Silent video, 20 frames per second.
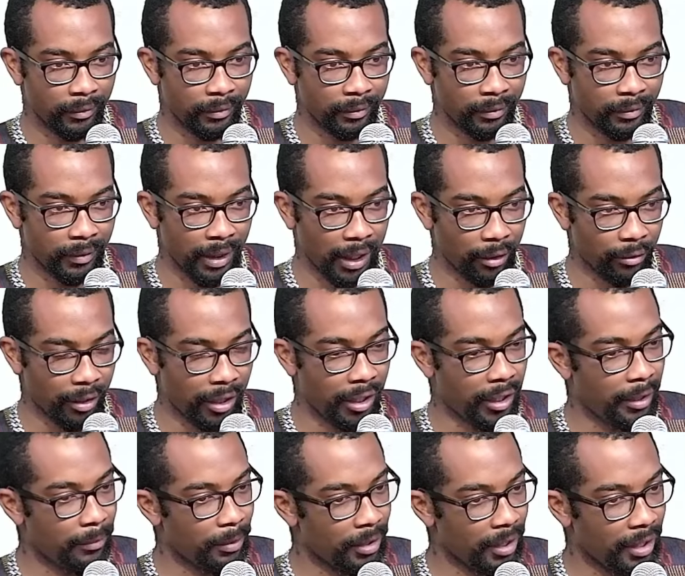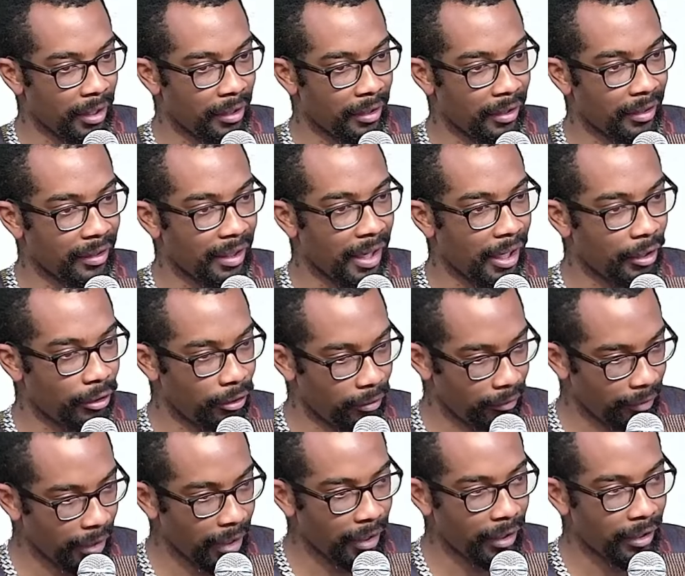That's why he keeps saying, are you
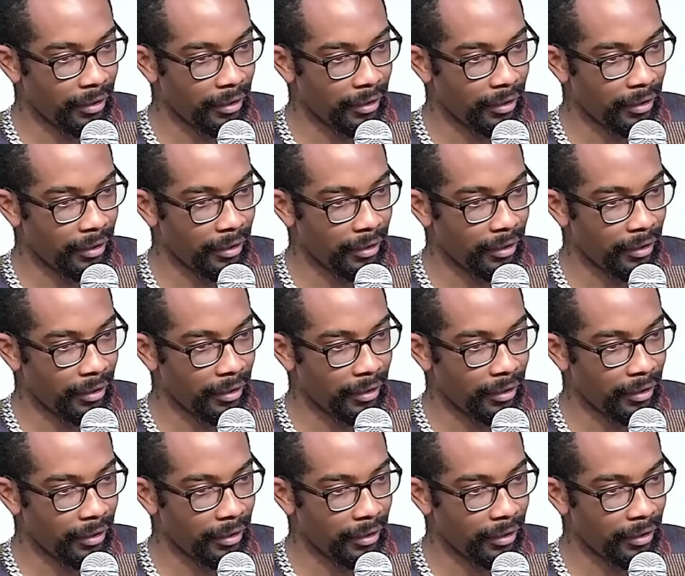ready?